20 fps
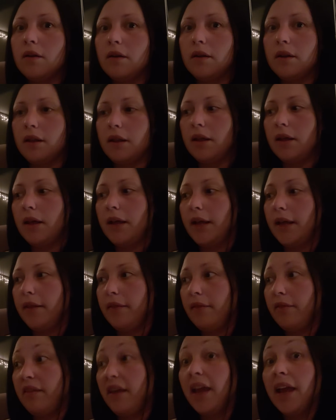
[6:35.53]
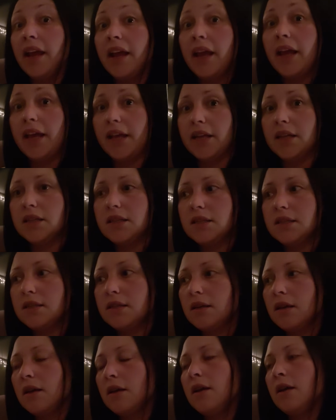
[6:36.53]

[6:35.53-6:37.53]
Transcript: that thing is